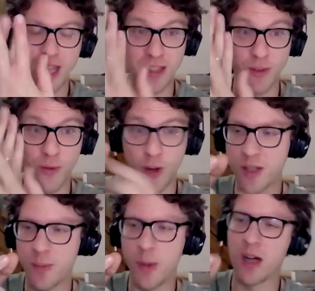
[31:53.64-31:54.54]
that's the
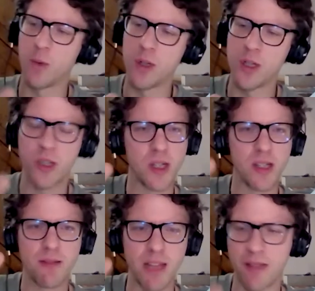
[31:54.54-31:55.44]
front part, which is
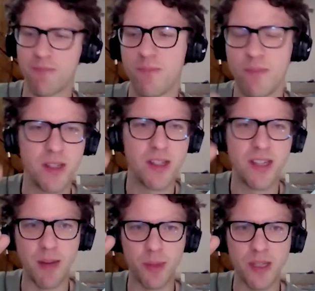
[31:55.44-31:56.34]
just like
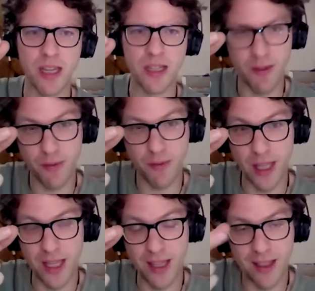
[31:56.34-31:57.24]
10% of
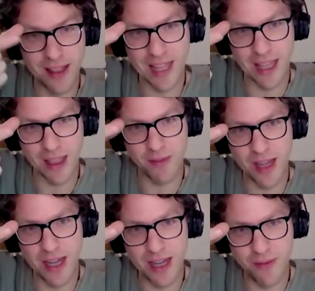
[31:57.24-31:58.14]
the length of
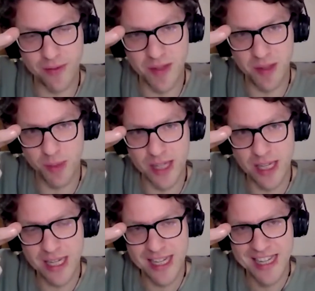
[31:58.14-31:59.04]
the eye, 15%.